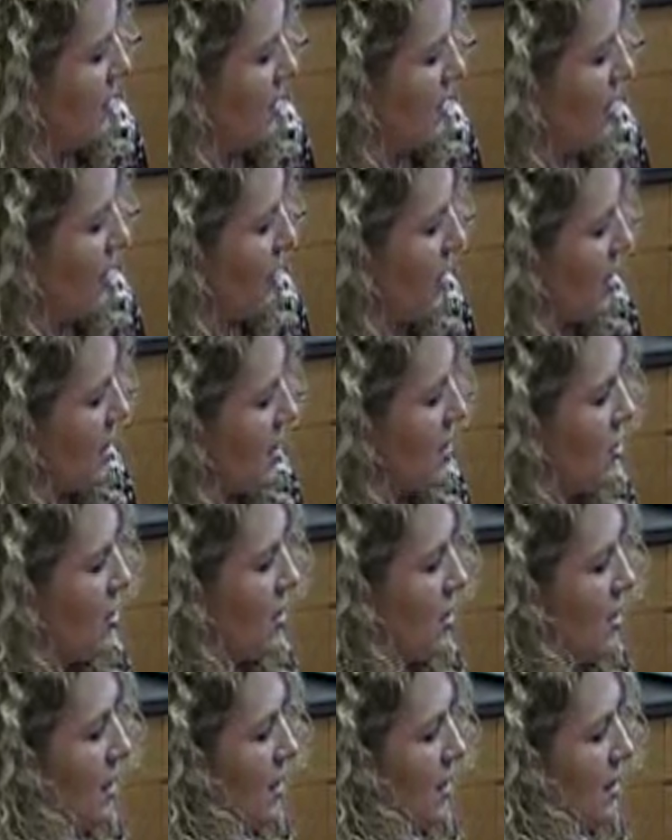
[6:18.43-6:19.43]
So this is
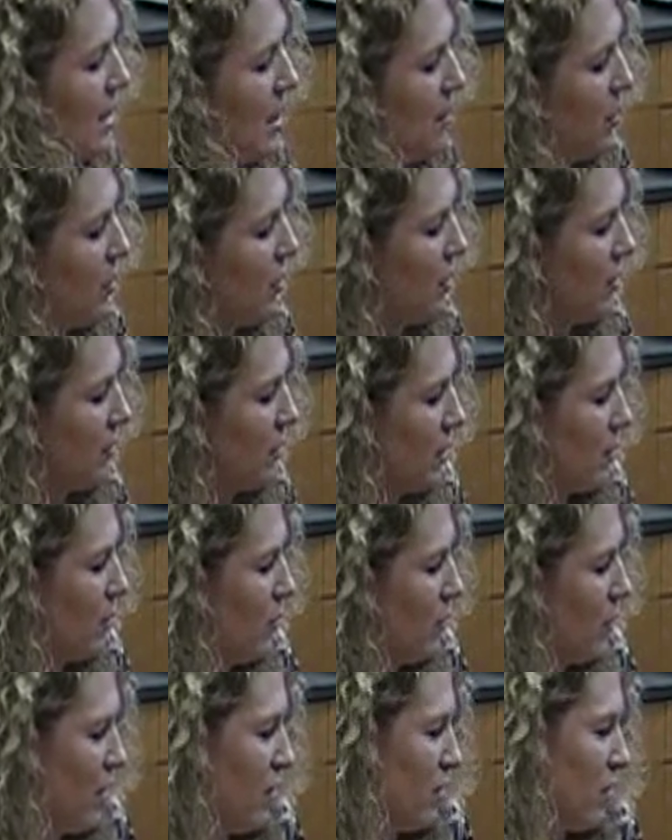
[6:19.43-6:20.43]
just an example of
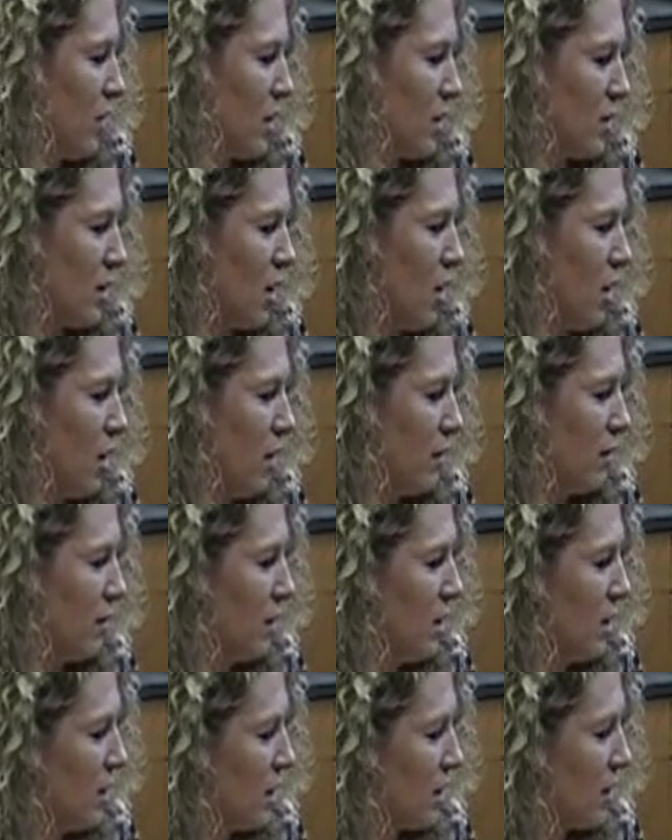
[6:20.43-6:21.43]
a card
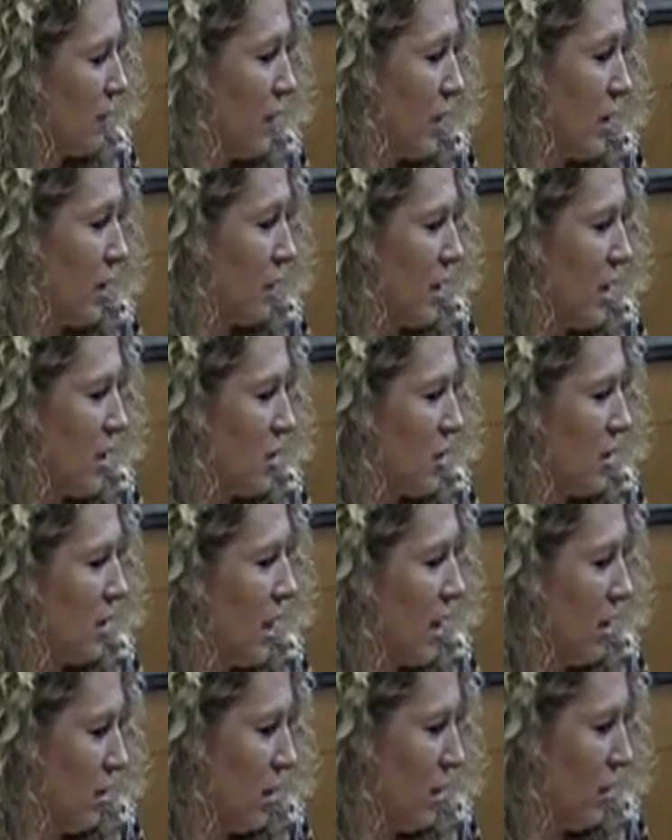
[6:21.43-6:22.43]
configuration
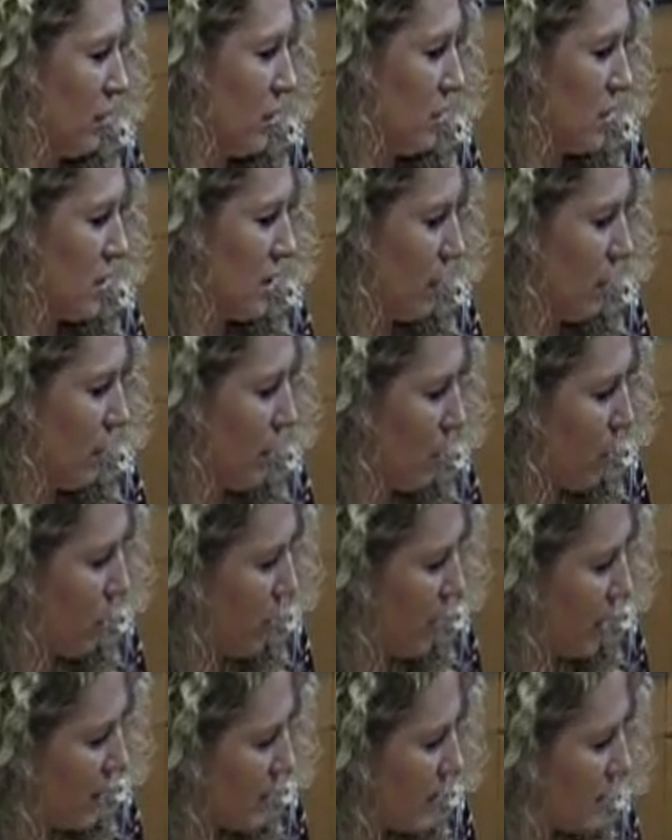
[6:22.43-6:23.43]
that will give you 0
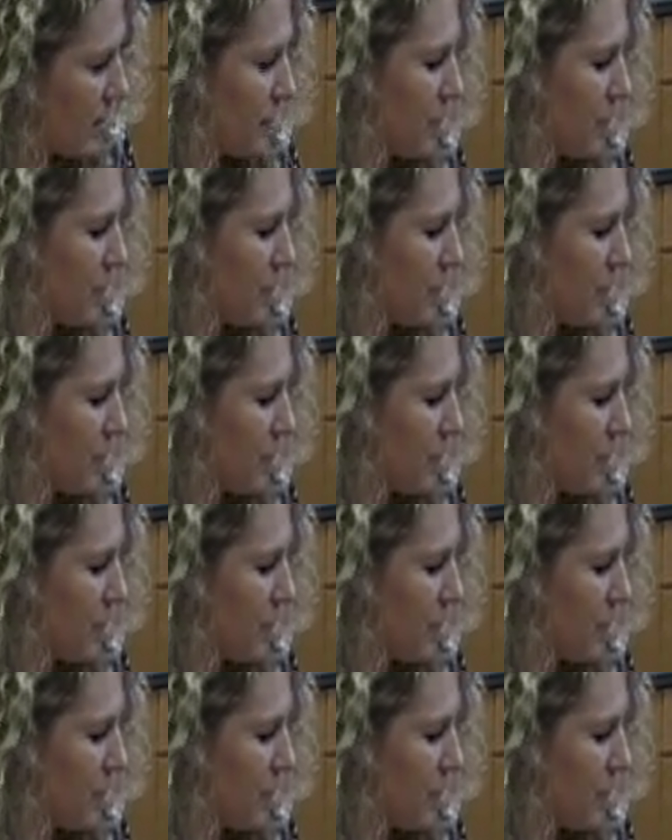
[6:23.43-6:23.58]
points.